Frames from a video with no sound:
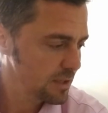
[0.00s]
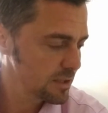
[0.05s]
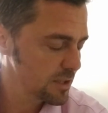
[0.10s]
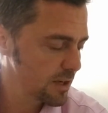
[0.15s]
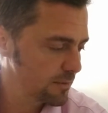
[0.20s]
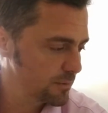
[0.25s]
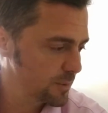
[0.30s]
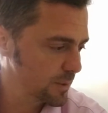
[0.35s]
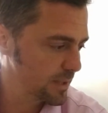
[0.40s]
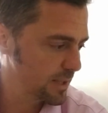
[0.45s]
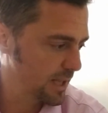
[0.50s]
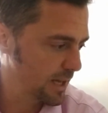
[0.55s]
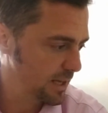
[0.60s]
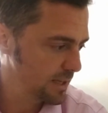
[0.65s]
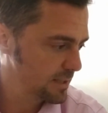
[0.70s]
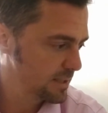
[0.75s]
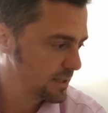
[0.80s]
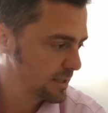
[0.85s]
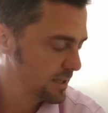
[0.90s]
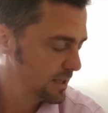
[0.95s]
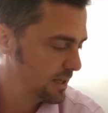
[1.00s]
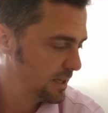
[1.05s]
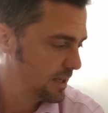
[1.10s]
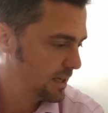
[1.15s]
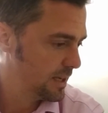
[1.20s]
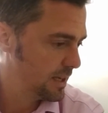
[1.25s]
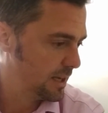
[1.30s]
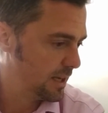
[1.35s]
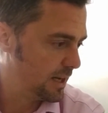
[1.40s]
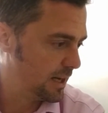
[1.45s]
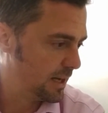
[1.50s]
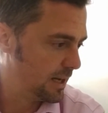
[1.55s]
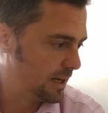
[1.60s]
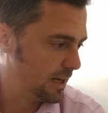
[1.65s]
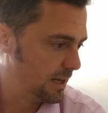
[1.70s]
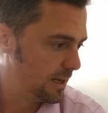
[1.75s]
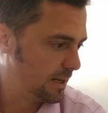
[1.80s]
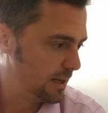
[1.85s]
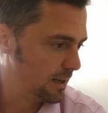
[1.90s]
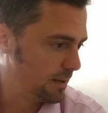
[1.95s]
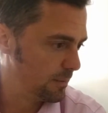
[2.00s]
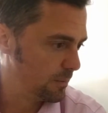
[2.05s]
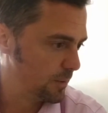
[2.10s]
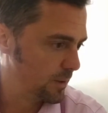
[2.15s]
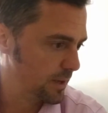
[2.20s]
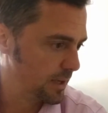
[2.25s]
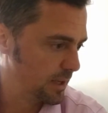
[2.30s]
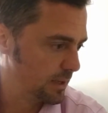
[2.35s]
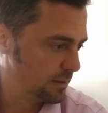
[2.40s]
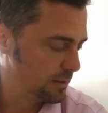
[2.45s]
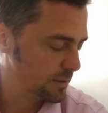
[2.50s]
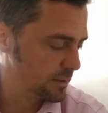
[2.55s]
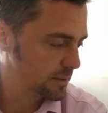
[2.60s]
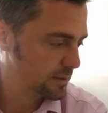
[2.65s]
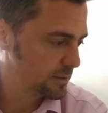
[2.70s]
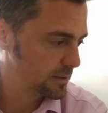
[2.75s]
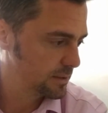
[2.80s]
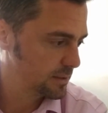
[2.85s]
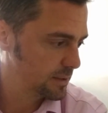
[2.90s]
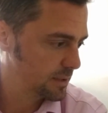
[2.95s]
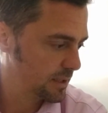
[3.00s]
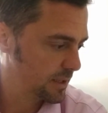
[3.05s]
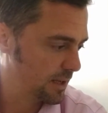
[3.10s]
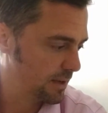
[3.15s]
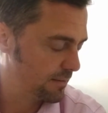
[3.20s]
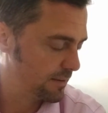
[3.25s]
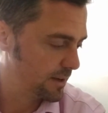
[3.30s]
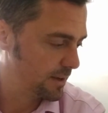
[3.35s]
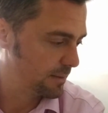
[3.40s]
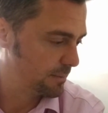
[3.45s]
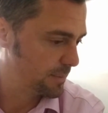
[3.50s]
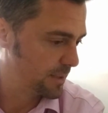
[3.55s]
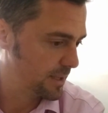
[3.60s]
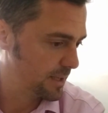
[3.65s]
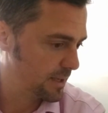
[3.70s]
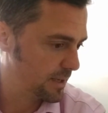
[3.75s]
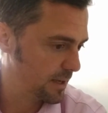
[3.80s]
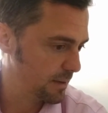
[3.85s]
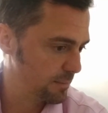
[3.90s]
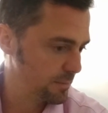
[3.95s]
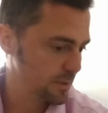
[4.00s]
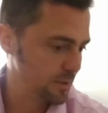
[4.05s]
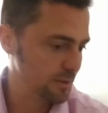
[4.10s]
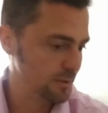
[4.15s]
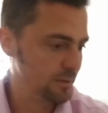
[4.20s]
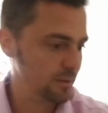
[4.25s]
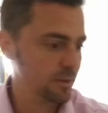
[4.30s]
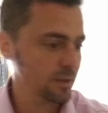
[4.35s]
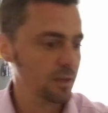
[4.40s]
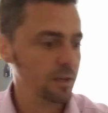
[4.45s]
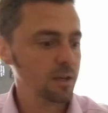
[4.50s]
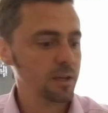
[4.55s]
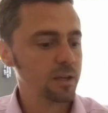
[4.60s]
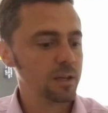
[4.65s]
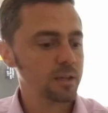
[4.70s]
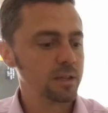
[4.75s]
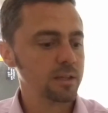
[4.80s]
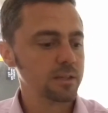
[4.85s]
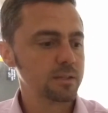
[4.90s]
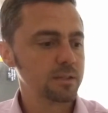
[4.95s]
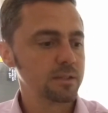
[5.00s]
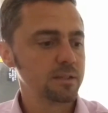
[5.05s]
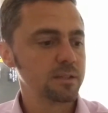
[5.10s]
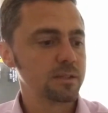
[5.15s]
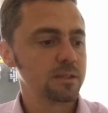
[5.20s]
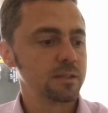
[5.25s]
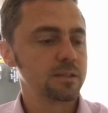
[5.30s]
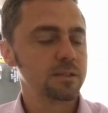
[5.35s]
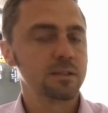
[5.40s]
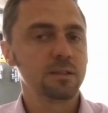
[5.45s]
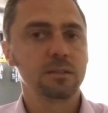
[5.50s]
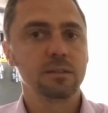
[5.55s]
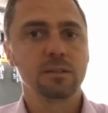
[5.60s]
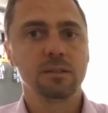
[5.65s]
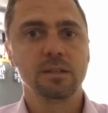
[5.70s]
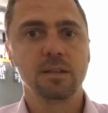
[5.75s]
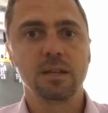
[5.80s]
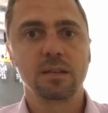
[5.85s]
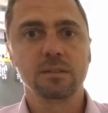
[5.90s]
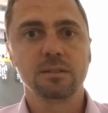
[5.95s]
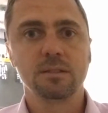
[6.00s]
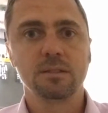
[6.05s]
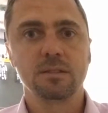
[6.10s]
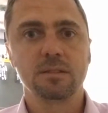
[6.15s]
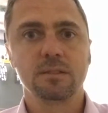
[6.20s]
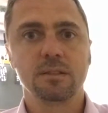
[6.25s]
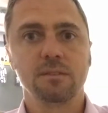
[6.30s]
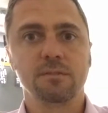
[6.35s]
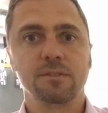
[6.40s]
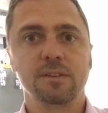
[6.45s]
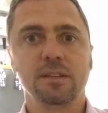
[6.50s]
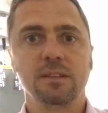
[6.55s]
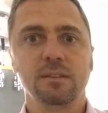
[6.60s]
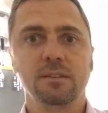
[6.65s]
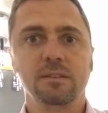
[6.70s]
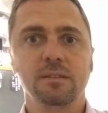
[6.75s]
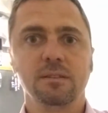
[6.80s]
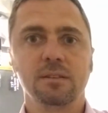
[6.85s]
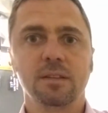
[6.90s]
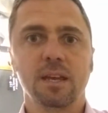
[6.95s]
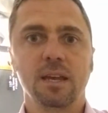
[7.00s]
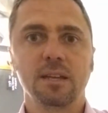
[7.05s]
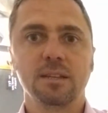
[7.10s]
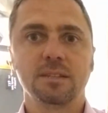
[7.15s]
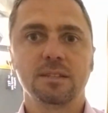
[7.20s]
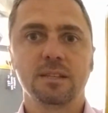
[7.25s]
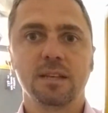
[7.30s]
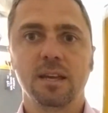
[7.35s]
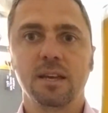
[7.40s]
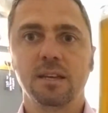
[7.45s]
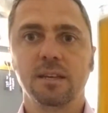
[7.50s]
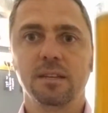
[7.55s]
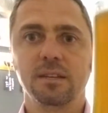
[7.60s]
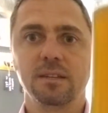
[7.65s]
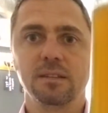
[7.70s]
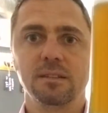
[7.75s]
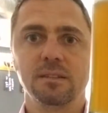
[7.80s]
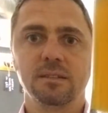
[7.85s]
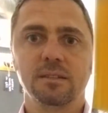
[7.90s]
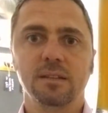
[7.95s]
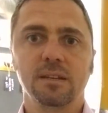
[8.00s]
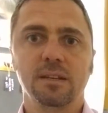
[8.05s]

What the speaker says: chuffed with that. What else have I been up to? This is still the Nelson Sauvin Cascade